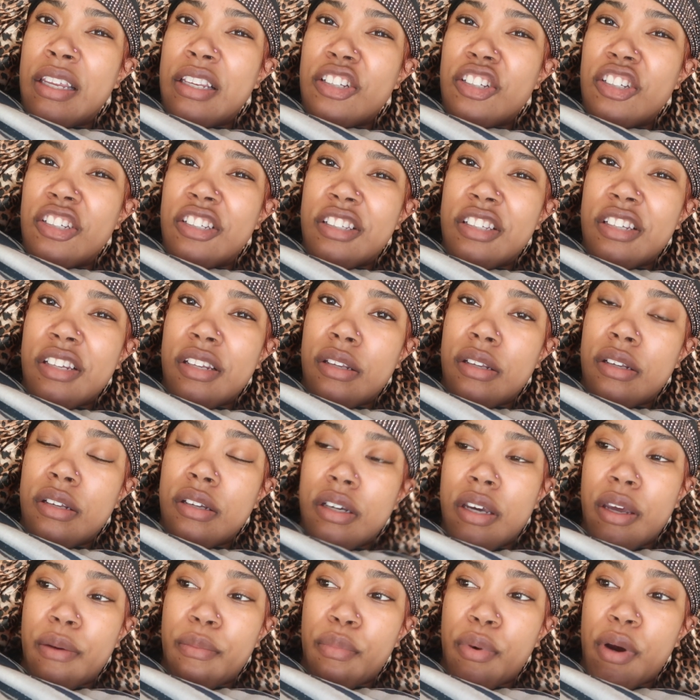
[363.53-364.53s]
just to
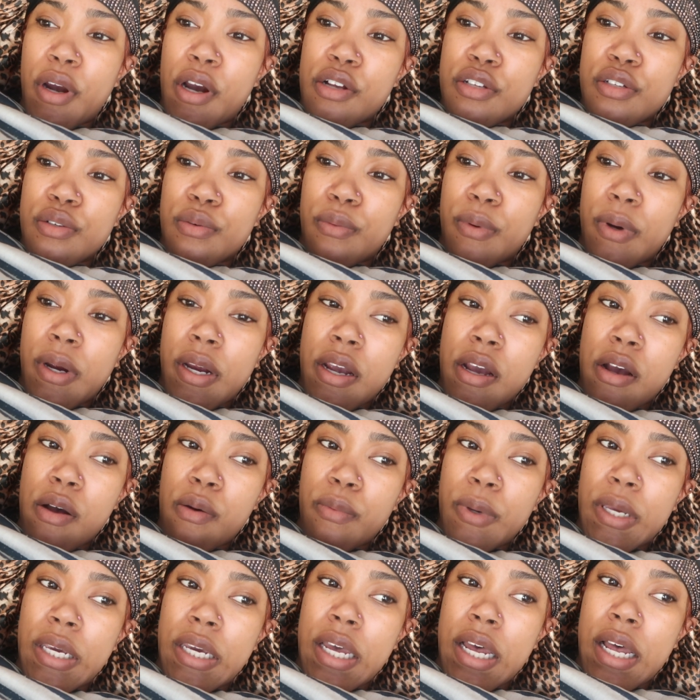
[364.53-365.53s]
look and browse
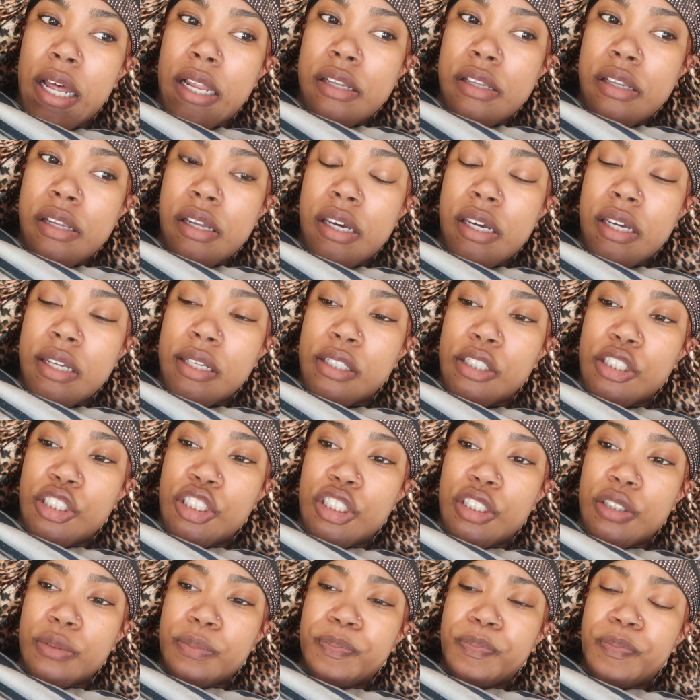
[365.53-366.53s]
around. We got
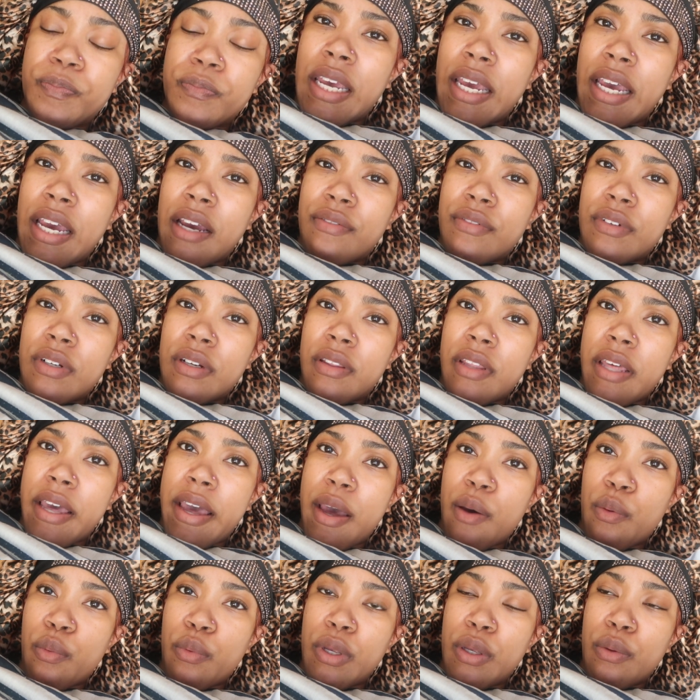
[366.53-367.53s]
lunch. After
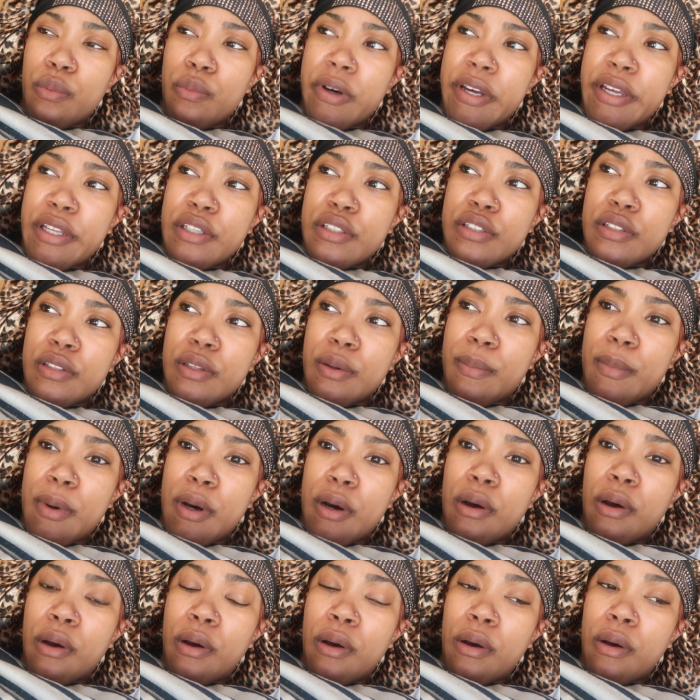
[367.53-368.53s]
that, we went to the
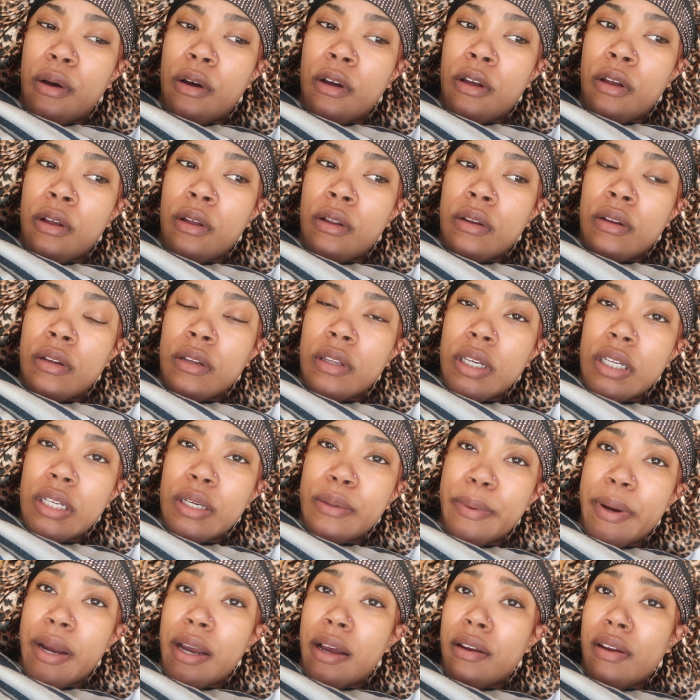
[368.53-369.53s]
mall, looked
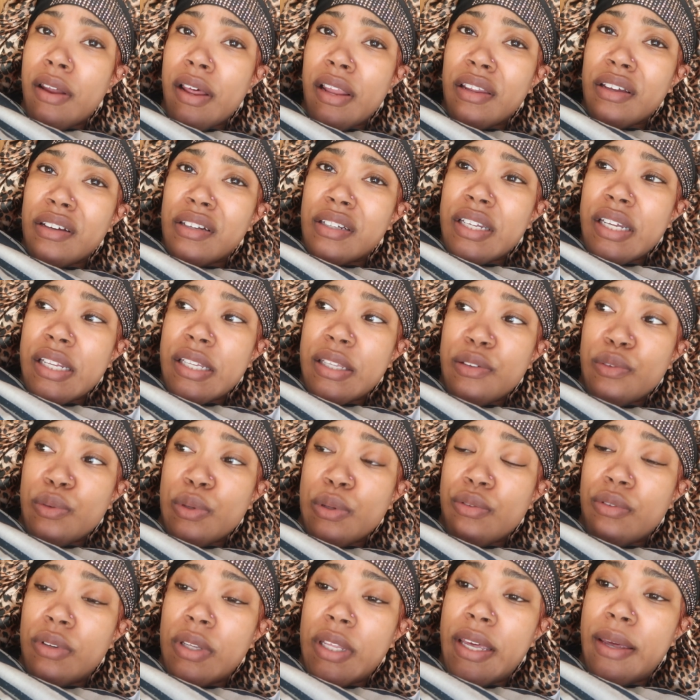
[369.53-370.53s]
around. I looked in the
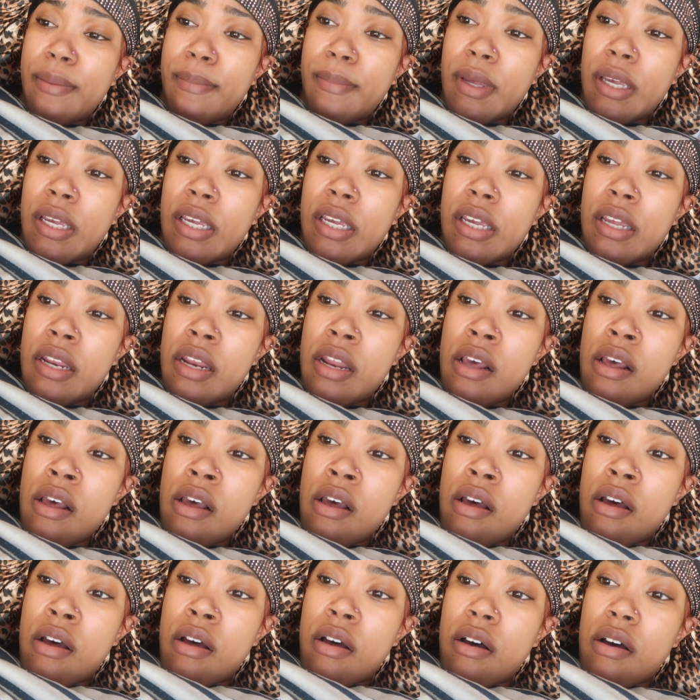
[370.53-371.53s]
Lululemon.
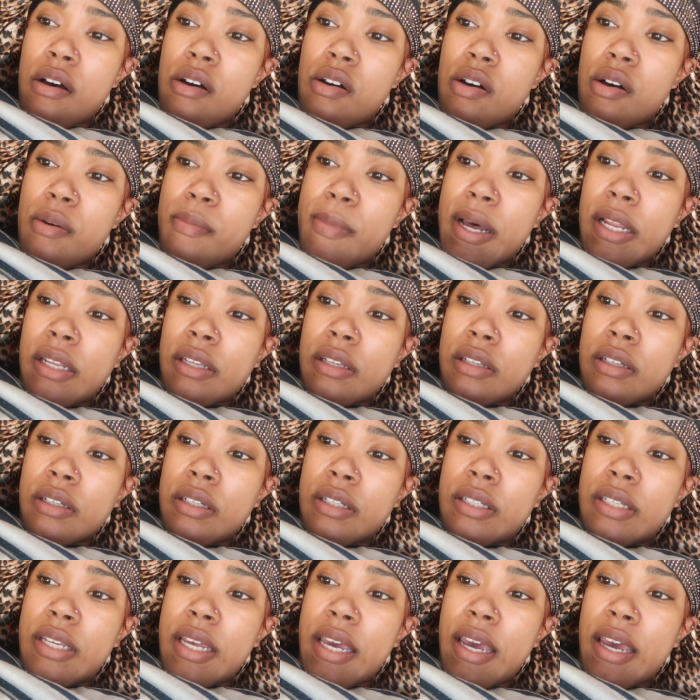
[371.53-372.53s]
I
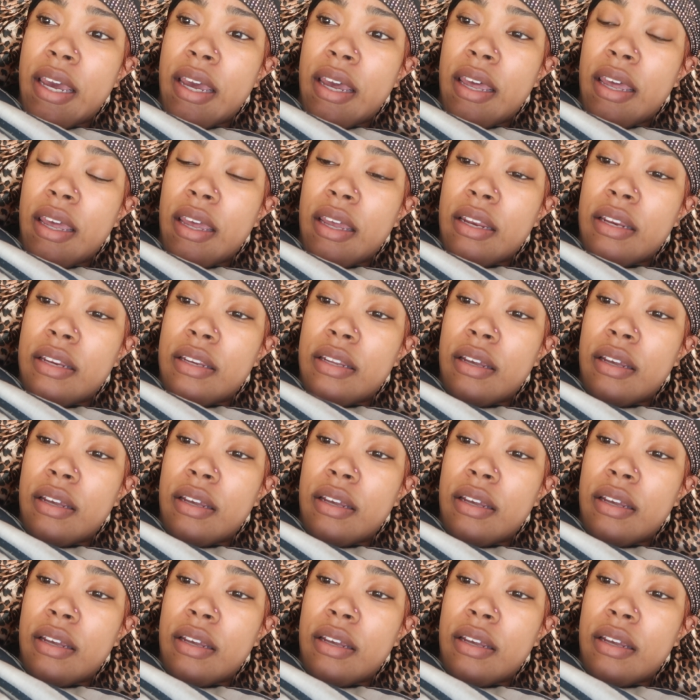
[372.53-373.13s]
looked at